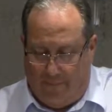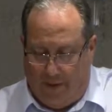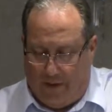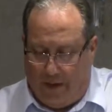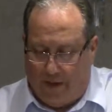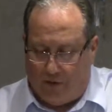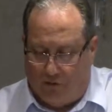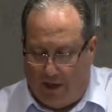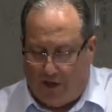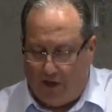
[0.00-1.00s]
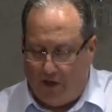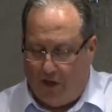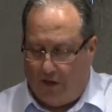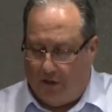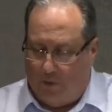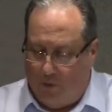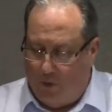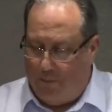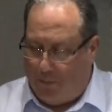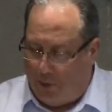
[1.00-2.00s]
The king's righteous zeal
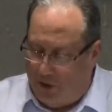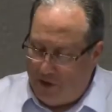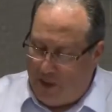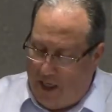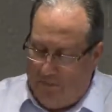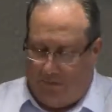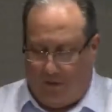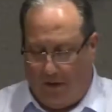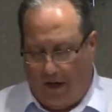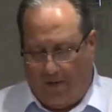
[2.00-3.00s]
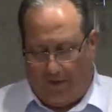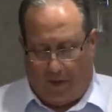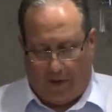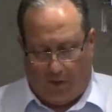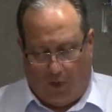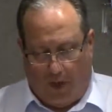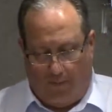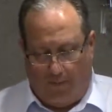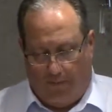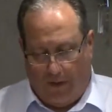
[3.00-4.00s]
would purge evil from his
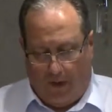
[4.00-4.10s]
realm